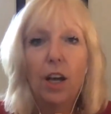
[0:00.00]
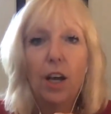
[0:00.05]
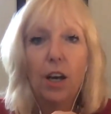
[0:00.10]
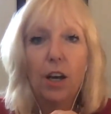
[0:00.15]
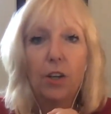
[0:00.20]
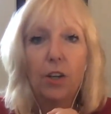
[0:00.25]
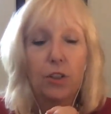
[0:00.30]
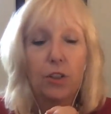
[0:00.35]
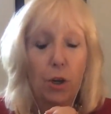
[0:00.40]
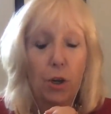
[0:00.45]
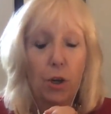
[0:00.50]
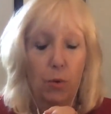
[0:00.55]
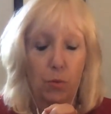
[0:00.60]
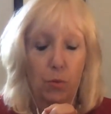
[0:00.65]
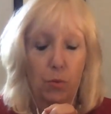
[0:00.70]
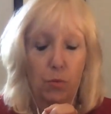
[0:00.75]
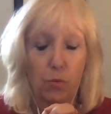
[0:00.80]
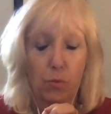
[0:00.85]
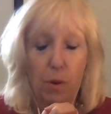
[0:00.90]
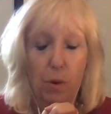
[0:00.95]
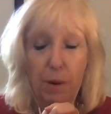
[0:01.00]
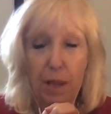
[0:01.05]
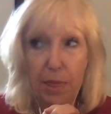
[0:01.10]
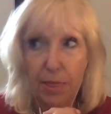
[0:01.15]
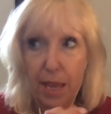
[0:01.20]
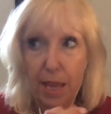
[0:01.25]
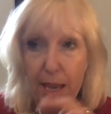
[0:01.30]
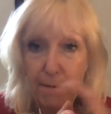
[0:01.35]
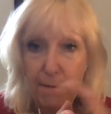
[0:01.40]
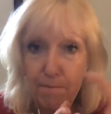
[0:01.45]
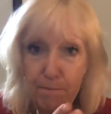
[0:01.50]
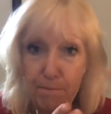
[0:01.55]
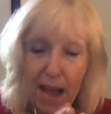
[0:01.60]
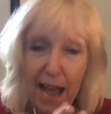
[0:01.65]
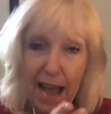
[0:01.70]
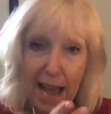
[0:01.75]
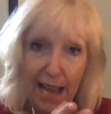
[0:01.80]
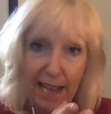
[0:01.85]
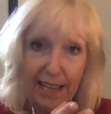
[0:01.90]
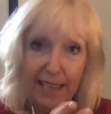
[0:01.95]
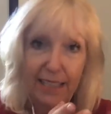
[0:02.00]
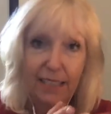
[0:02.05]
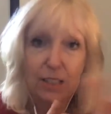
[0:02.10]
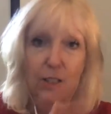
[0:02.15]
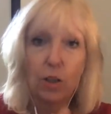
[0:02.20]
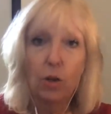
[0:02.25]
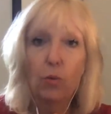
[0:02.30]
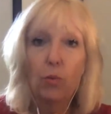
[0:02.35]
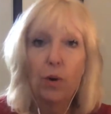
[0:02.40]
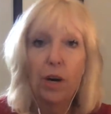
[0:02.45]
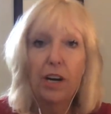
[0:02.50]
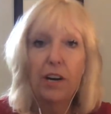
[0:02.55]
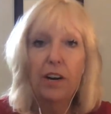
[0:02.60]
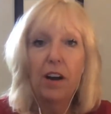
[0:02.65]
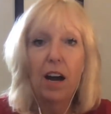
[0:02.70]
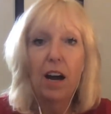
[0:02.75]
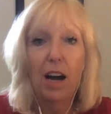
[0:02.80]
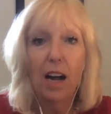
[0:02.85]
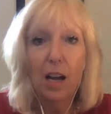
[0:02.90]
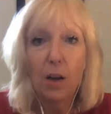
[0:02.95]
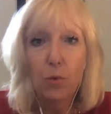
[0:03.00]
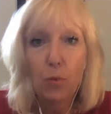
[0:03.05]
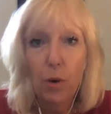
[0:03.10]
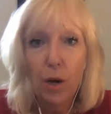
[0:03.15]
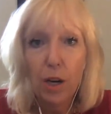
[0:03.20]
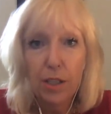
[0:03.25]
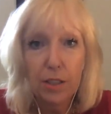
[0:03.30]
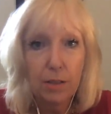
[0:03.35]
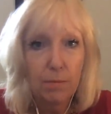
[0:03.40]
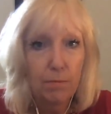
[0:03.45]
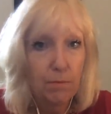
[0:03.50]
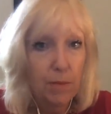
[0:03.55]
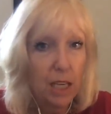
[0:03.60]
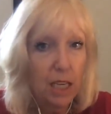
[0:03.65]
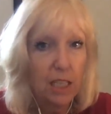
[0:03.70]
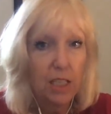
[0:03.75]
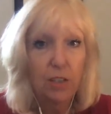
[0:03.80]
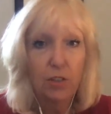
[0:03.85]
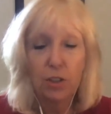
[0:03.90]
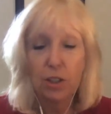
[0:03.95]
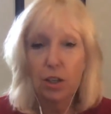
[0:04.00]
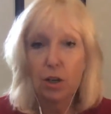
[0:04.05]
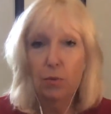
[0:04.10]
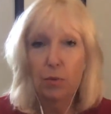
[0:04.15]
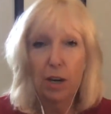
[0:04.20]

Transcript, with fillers: So, when we think back to where I was many years ago,